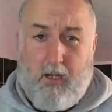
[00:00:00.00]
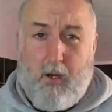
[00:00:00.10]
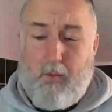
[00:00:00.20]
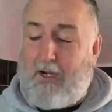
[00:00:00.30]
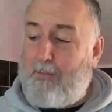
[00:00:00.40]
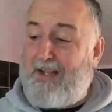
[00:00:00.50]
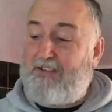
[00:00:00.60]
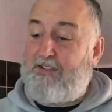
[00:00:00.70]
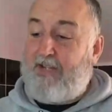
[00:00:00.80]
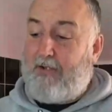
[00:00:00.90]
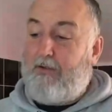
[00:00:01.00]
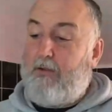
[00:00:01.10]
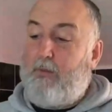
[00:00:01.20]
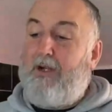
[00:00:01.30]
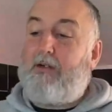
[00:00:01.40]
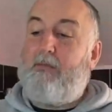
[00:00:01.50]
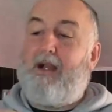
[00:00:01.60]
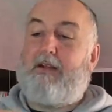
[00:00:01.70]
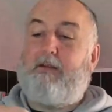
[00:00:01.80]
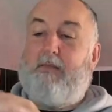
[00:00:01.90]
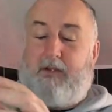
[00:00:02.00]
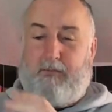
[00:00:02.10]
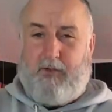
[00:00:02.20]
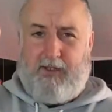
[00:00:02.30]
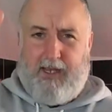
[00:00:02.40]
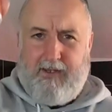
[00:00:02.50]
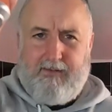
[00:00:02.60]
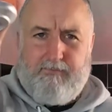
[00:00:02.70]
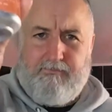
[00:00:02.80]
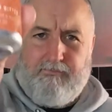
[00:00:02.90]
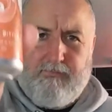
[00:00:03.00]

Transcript: Hello, welcome back to the channel. Welcome back to Modern Mondays.